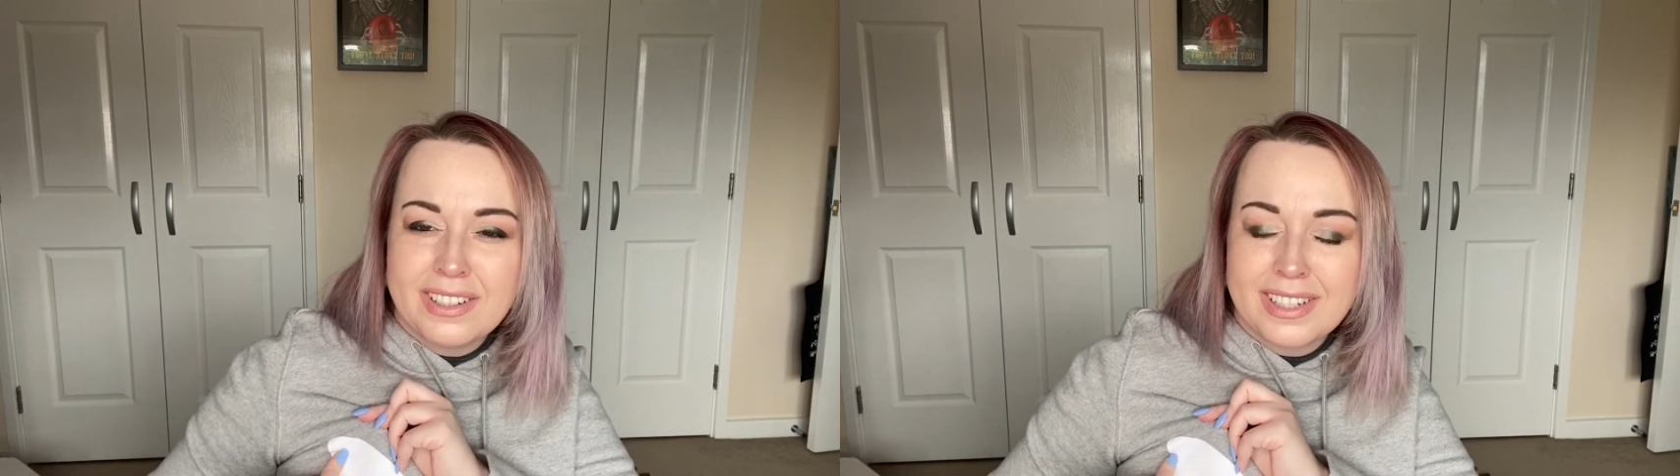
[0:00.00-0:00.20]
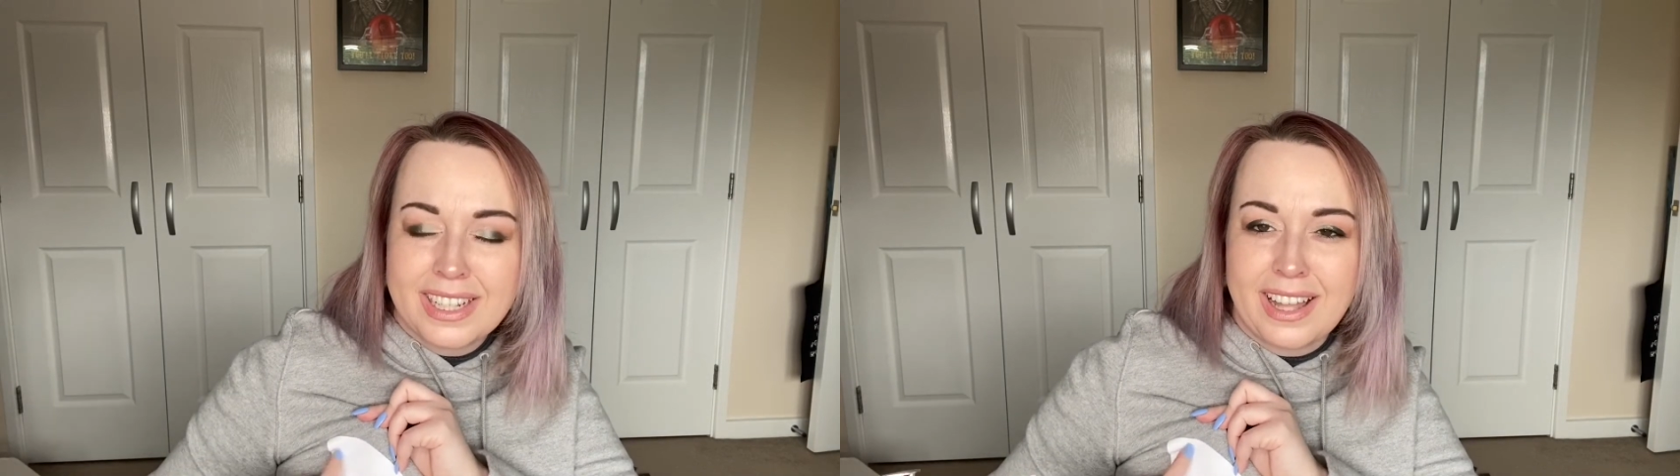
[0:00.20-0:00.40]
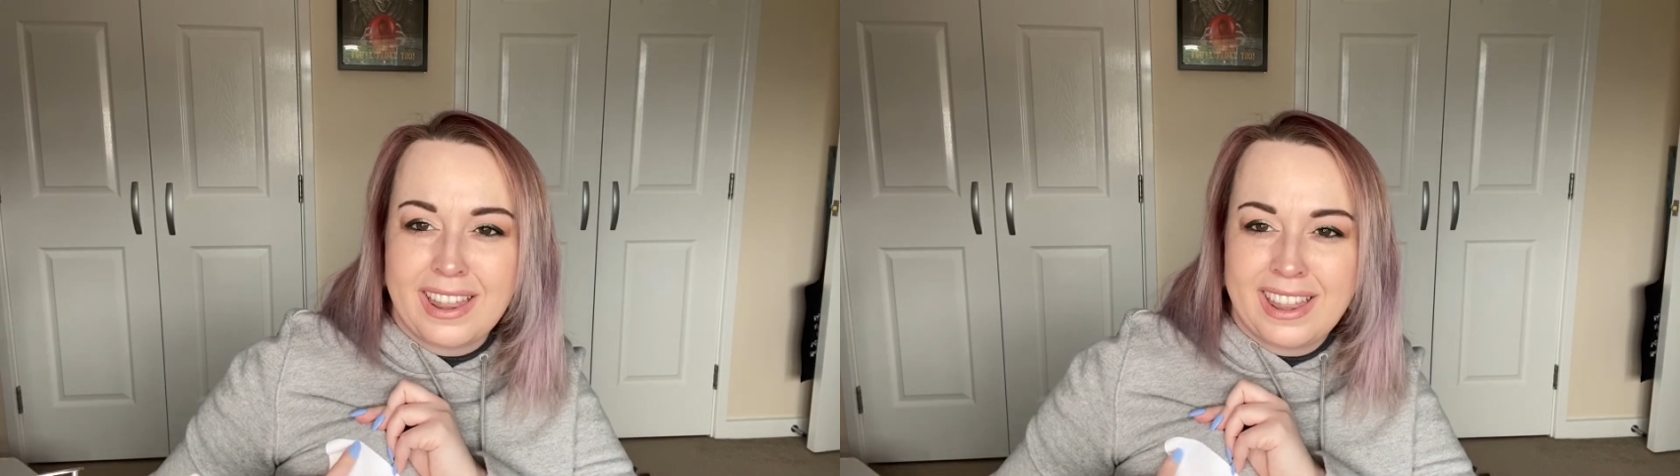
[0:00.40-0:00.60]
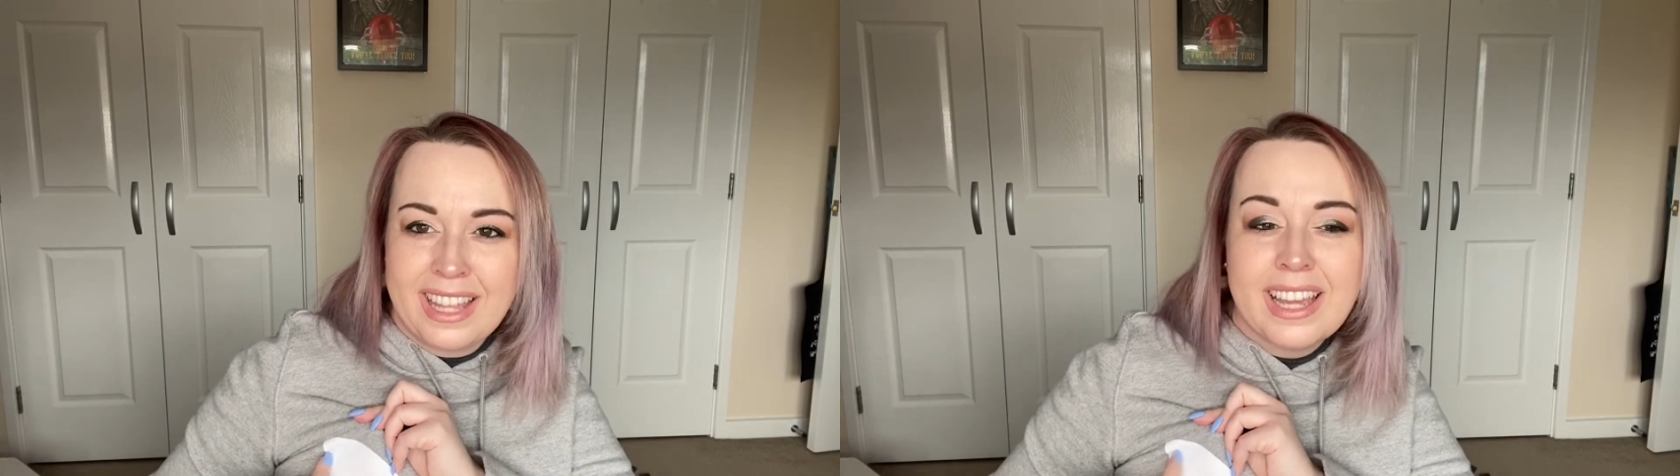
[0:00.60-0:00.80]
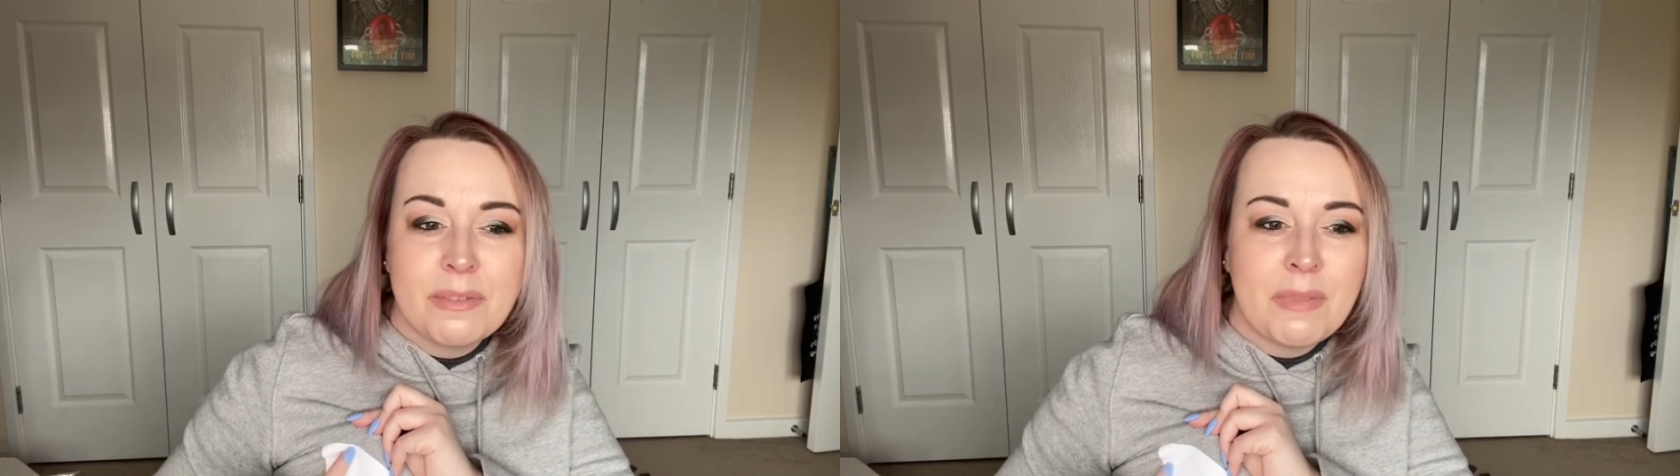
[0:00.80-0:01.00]
like a
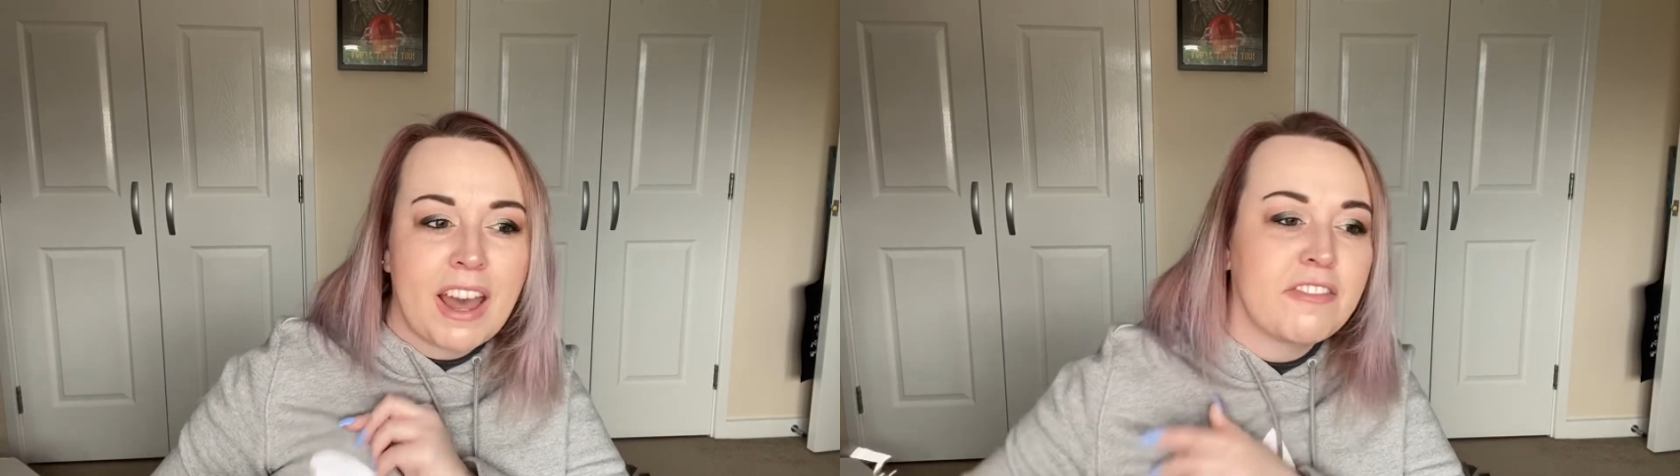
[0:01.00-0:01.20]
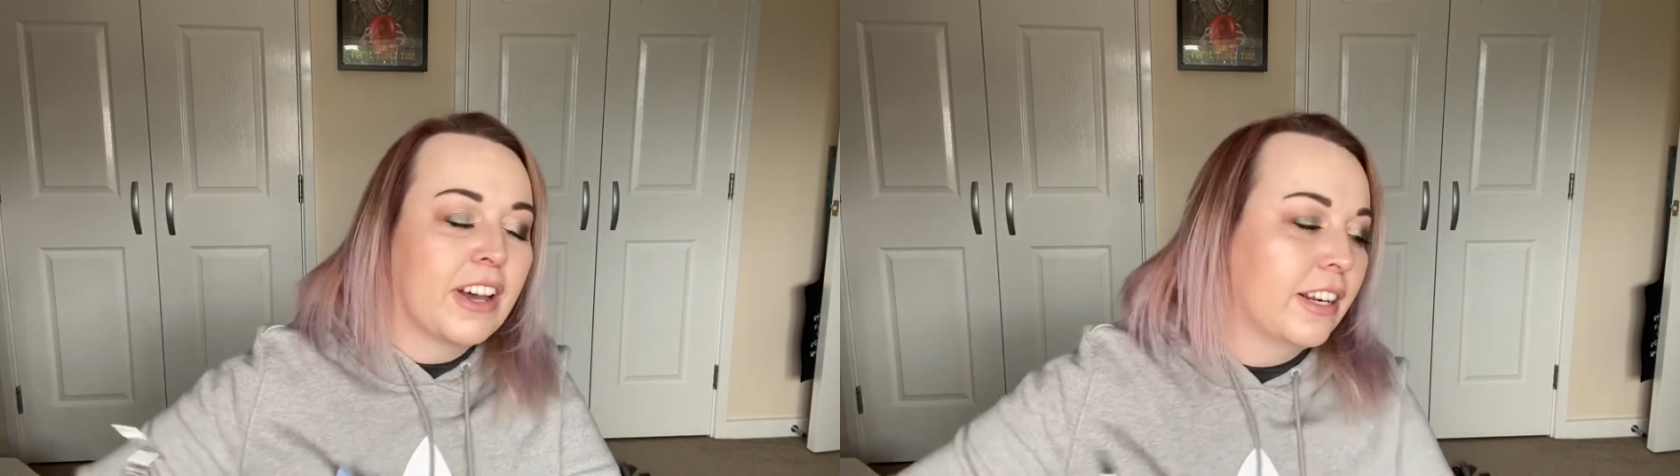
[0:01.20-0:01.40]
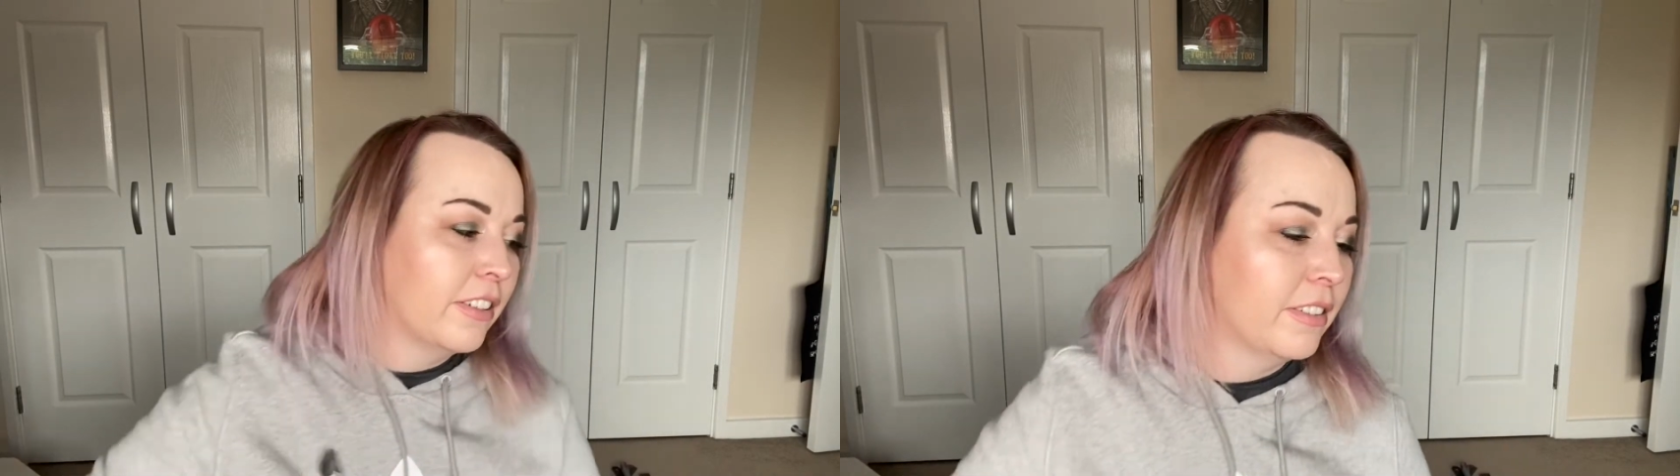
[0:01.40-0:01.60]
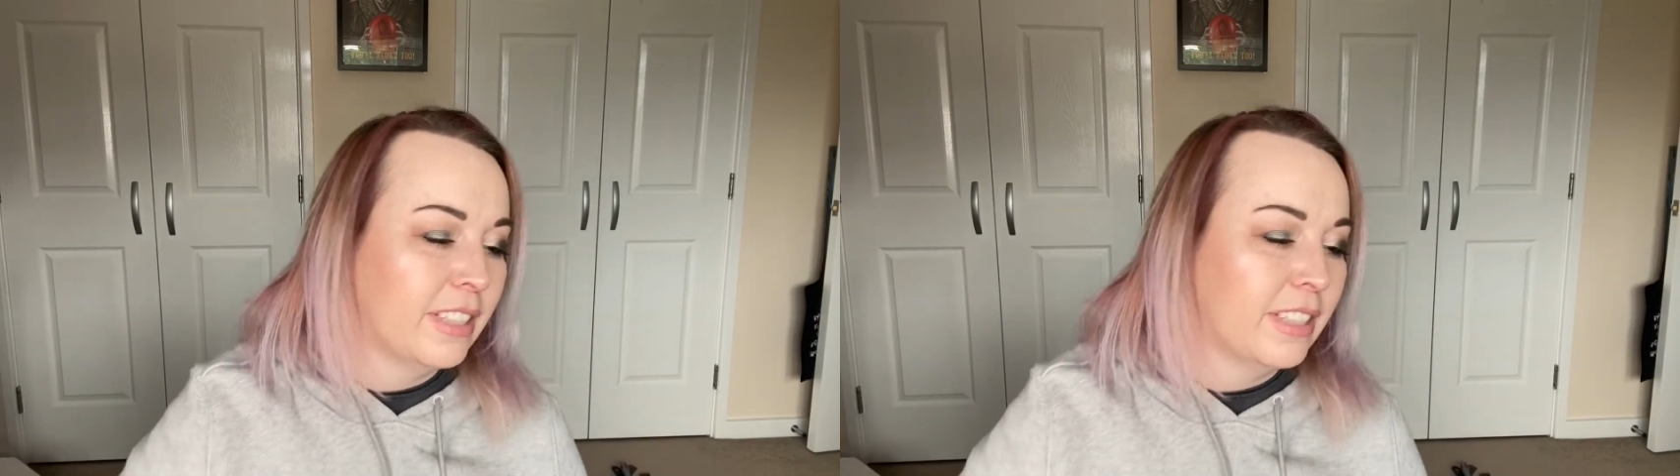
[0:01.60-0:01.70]
thick matte vinyl.